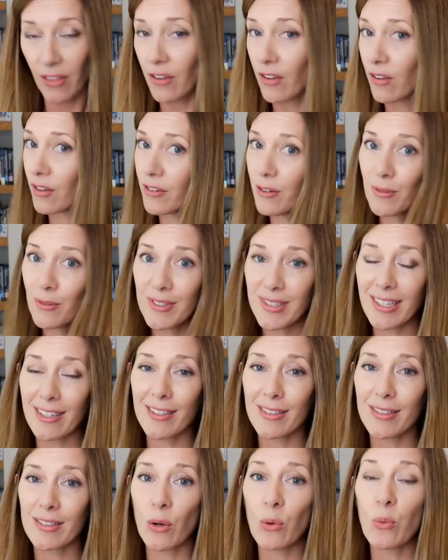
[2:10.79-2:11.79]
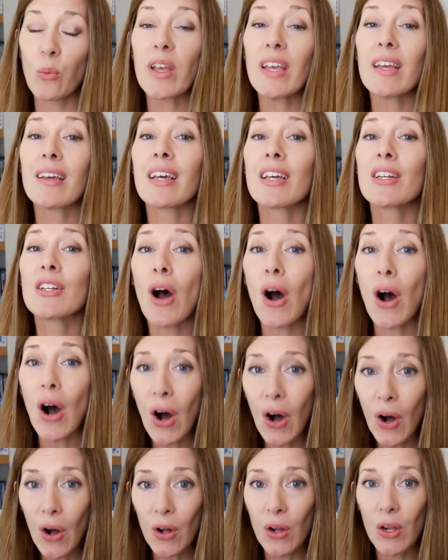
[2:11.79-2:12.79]
The good news is we can
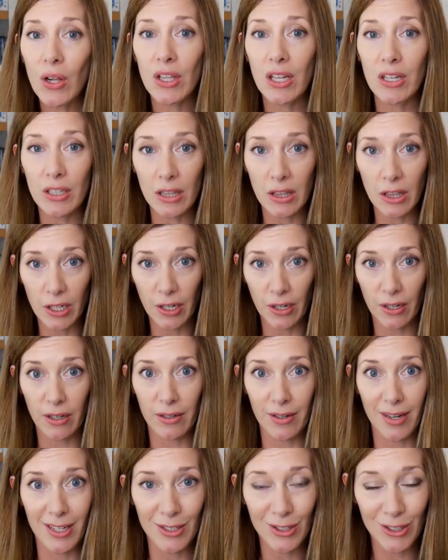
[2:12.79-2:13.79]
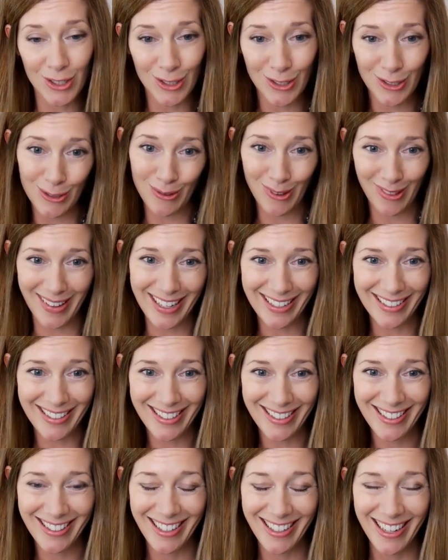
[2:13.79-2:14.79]
all learn to do
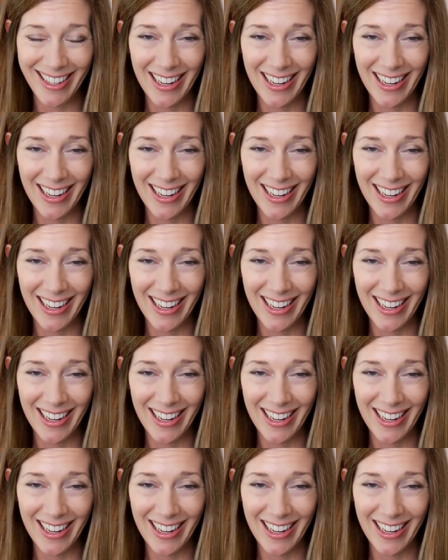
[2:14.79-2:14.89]
this.